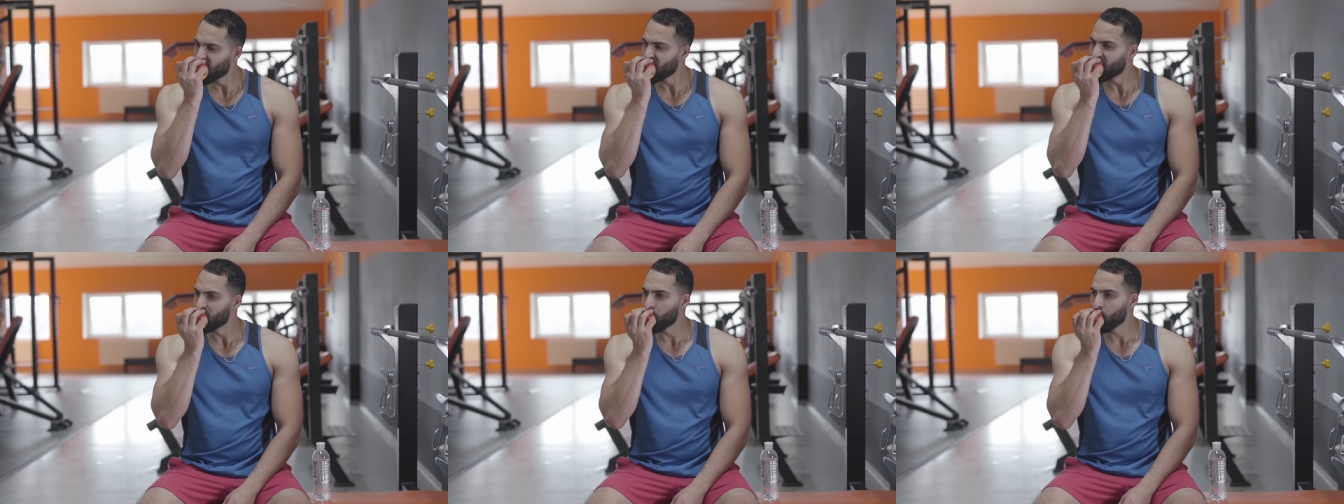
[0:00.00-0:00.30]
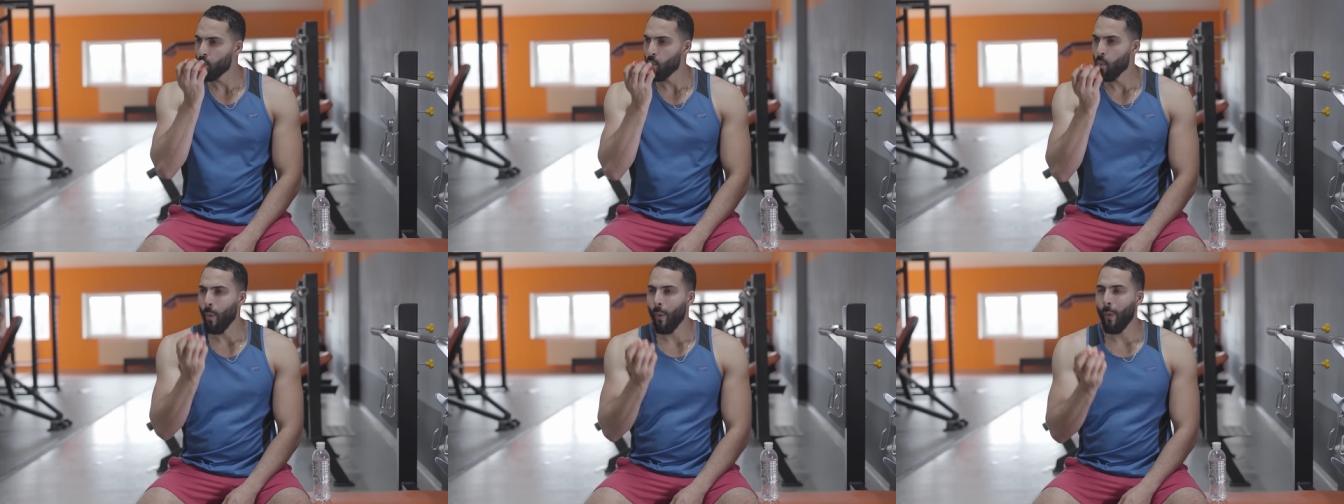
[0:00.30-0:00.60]
of
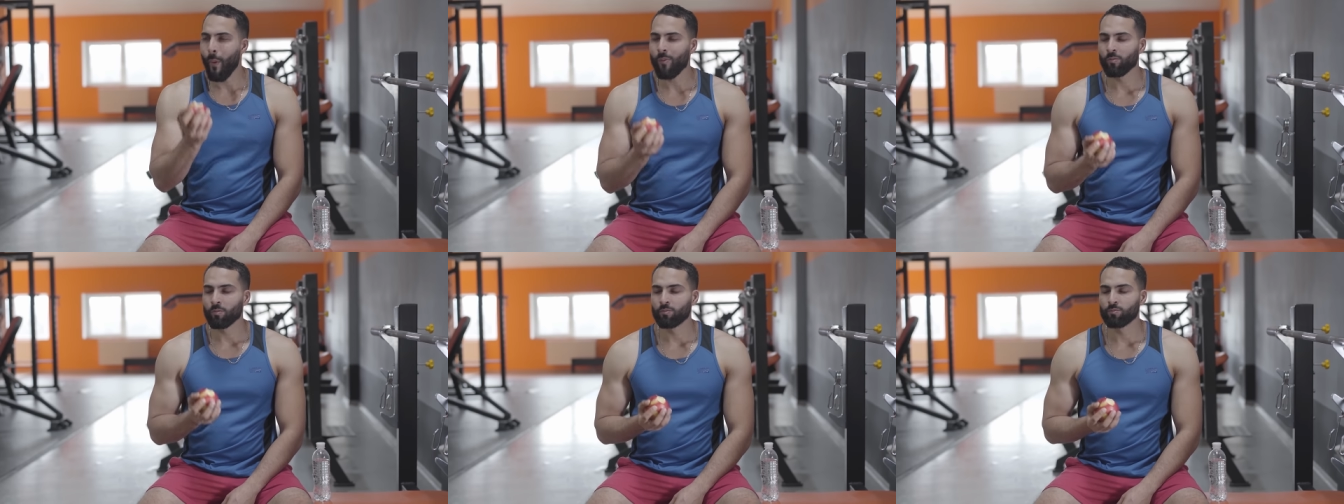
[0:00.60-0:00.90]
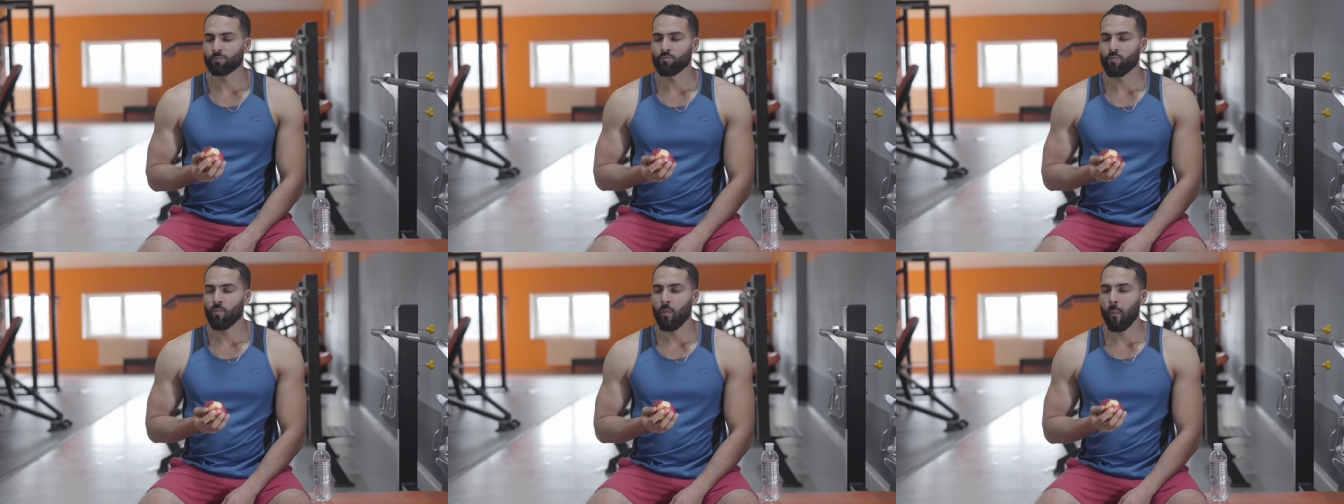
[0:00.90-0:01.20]
sorts
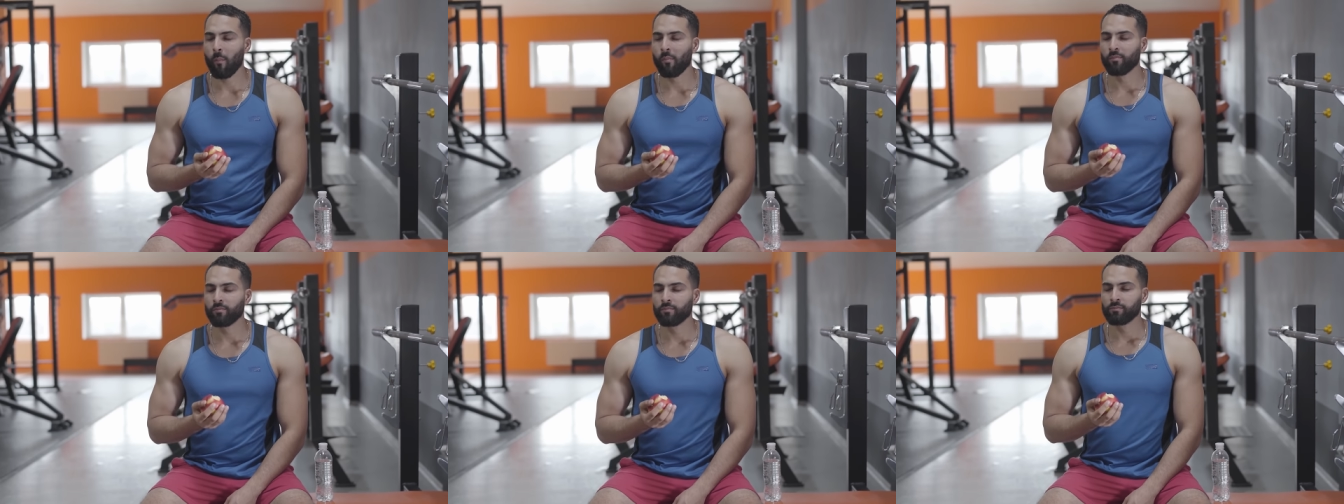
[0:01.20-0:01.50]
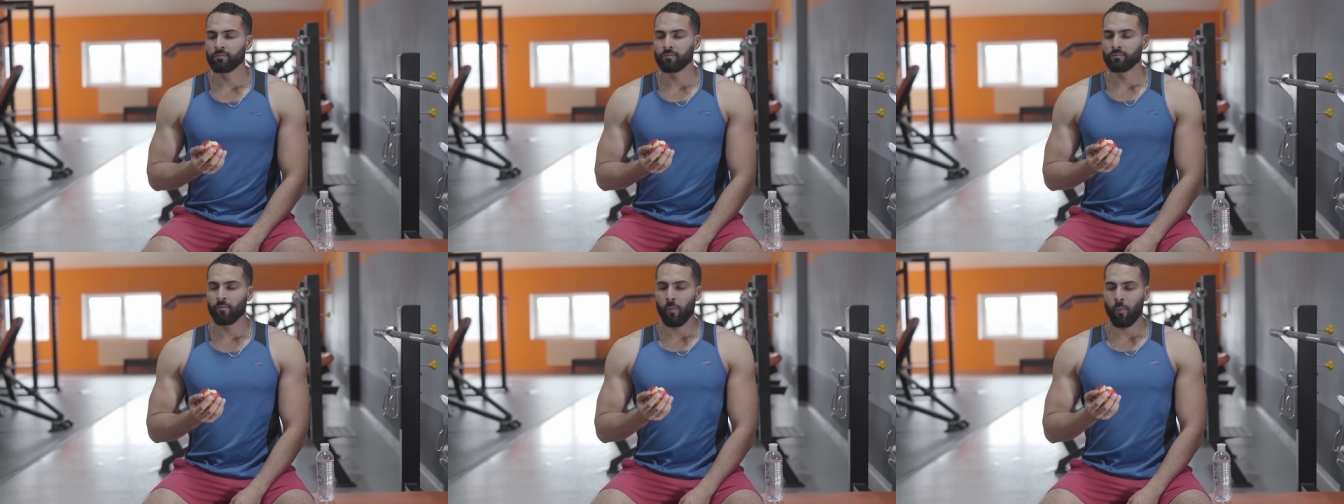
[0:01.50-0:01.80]
to see what you
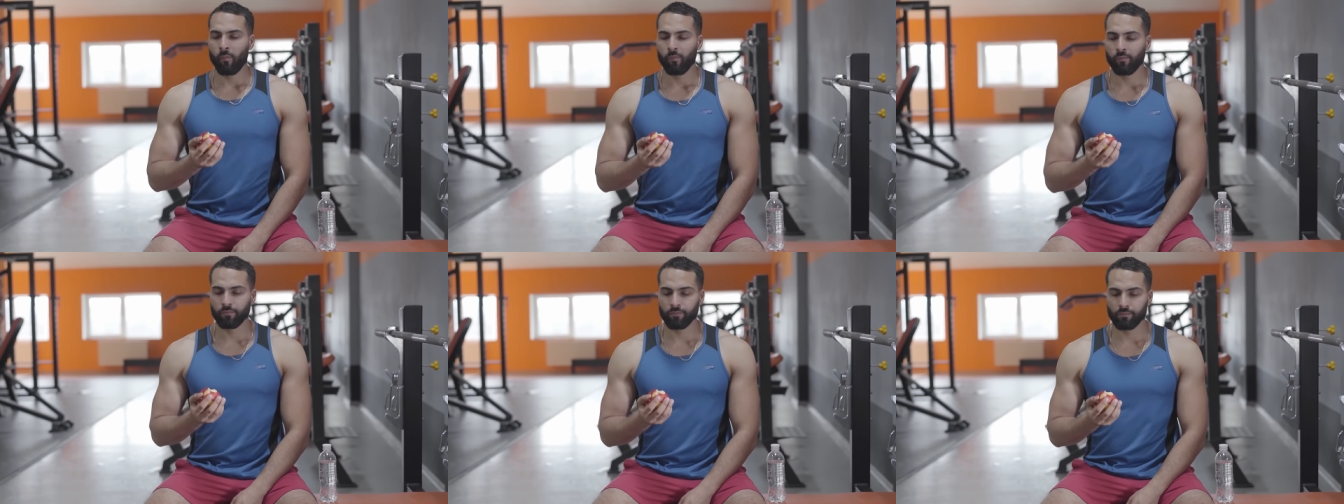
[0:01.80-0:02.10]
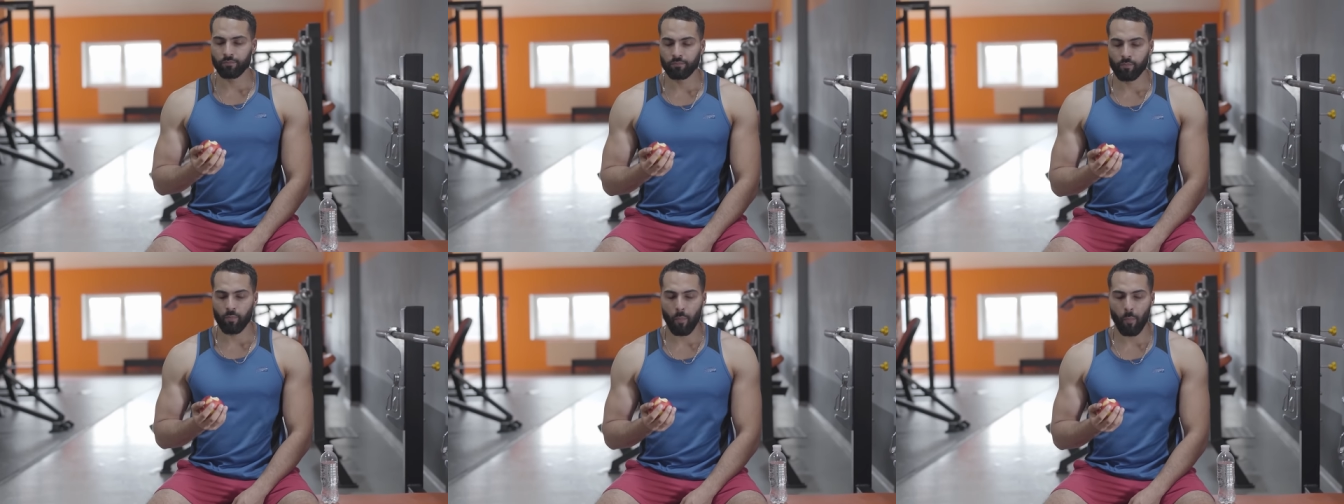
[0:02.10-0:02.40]
can get out of
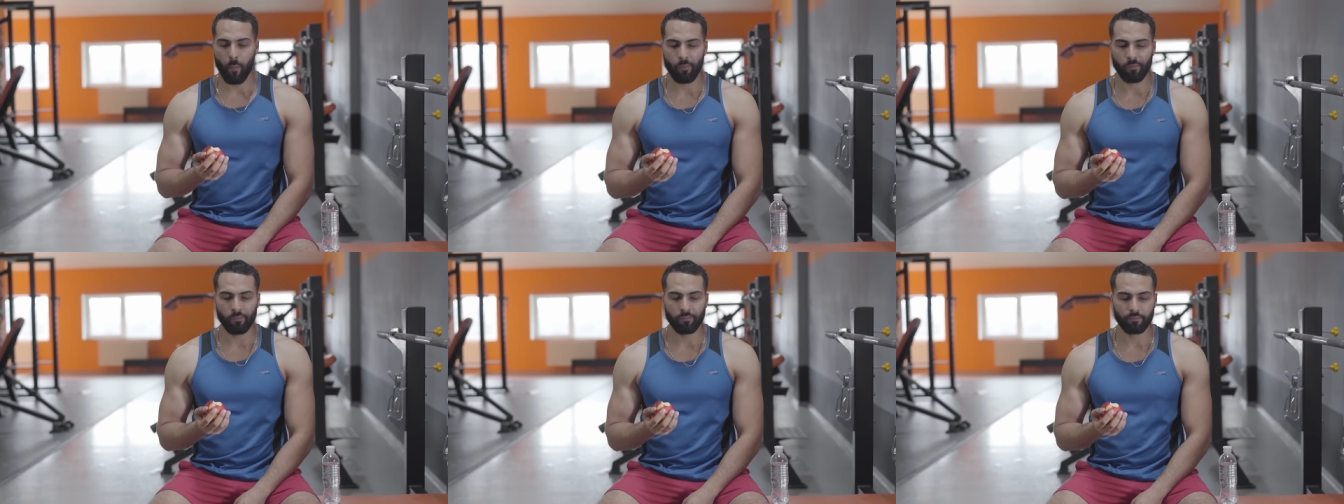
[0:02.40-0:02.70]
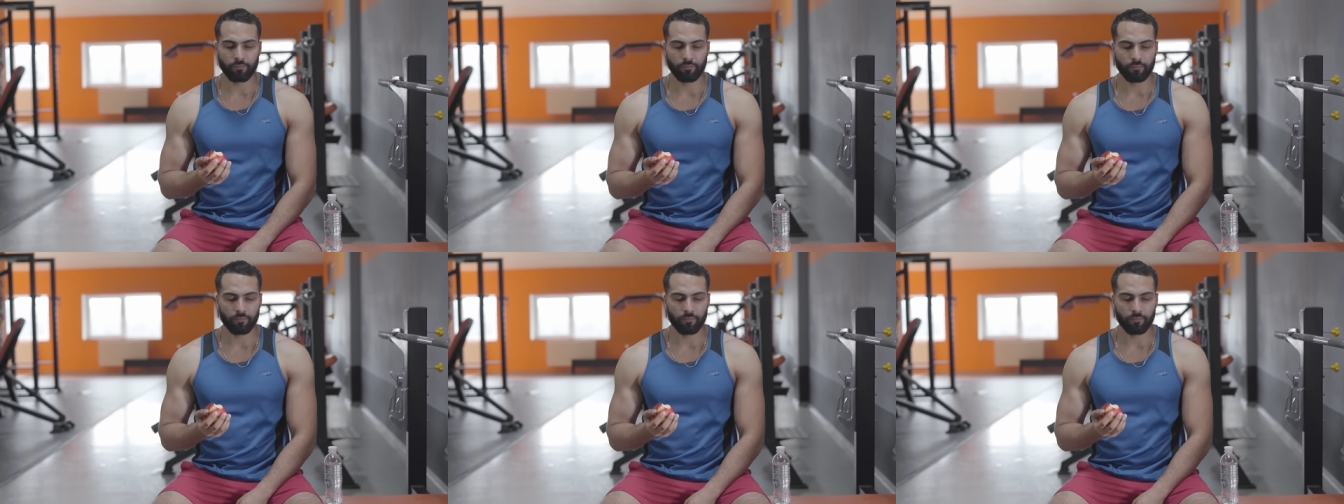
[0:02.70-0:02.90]
this, get the best